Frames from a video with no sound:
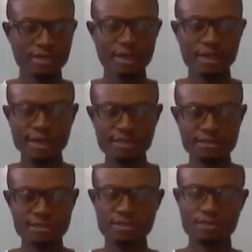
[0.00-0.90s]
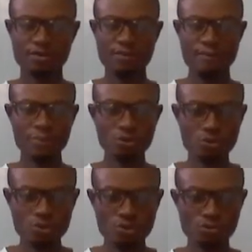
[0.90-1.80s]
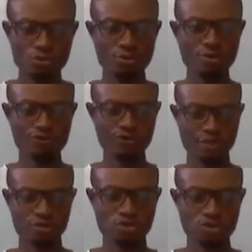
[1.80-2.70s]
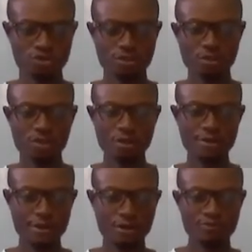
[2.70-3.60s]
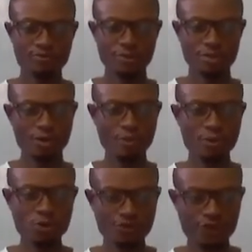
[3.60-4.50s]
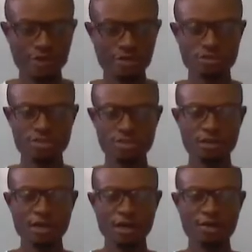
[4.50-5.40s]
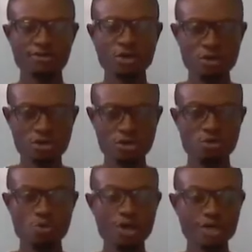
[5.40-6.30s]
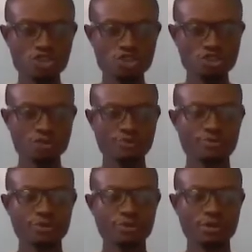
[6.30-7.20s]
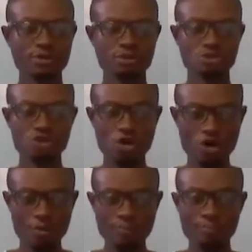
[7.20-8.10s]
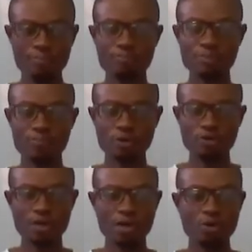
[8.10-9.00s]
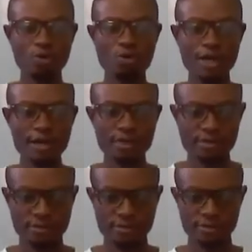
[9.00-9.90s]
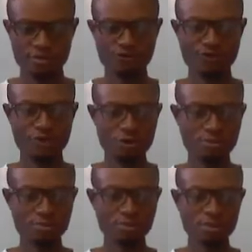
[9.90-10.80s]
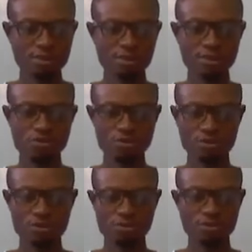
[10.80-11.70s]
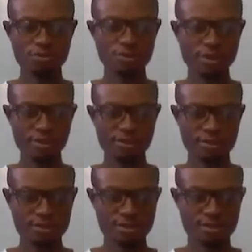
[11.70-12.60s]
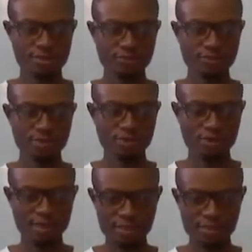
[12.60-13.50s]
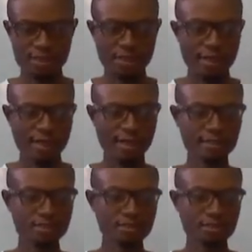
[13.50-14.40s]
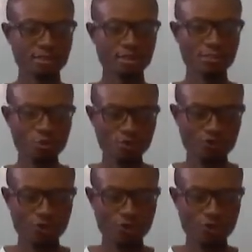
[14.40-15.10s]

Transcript: and pull factors. Now, the push factors are those which draw people away from the rural areas. All right? And the pull